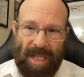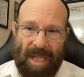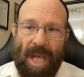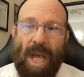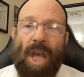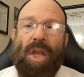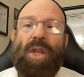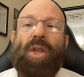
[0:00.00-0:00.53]

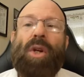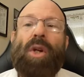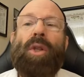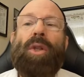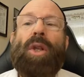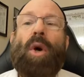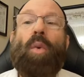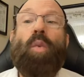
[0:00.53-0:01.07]
You'll
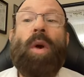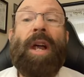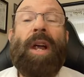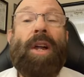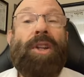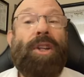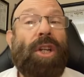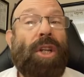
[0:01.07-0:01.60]
know where
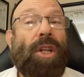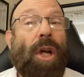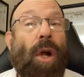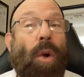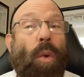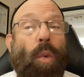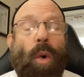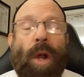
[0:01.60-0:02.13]
to
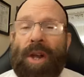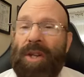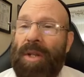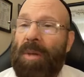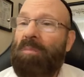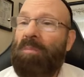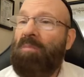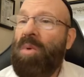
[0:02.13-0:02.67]
go, where to
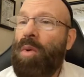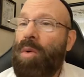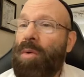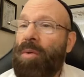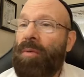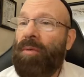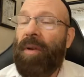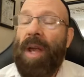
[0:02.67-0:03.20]
move,
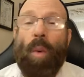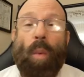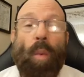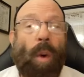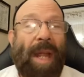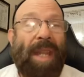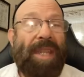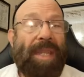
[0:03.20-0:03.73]

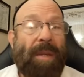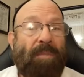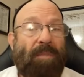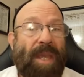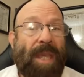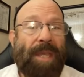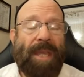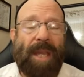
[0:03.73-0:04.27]
when to
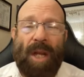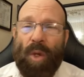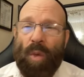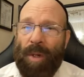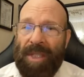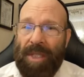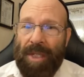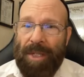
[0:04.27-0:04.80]
be there, and
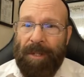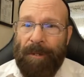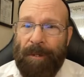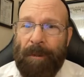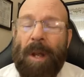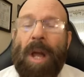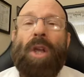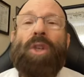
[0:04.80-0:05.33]
what to do.
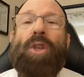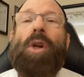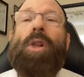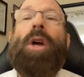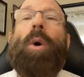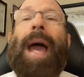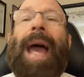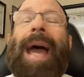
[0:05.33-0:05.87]
You'll
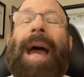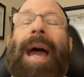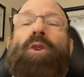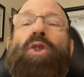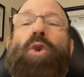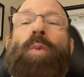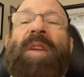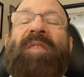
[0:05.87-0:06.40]
know how
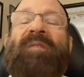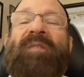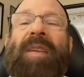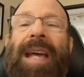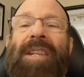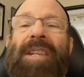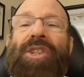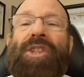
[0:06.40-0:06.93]
to
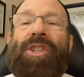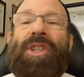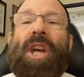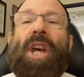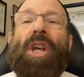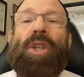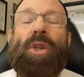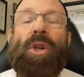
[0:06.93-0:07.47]
invest.
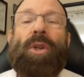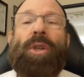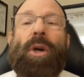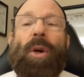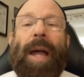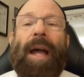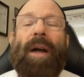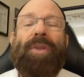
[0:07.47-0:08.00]
You'll know
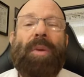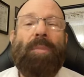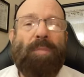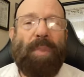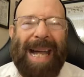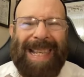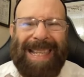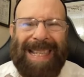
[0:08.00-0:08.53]
how to
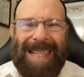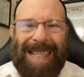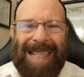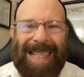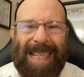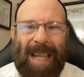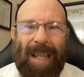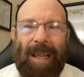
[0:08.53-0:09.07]
buy and
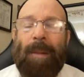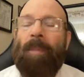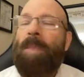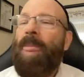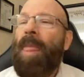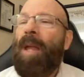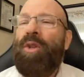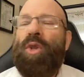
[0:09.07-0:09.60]
sell.
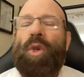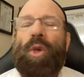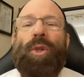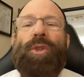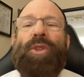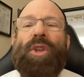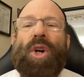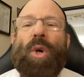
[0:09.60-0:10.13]
You'll
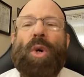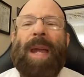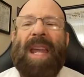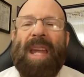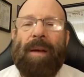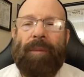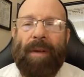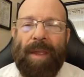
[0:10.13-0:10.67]
know
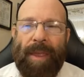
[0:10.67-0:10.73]
everything.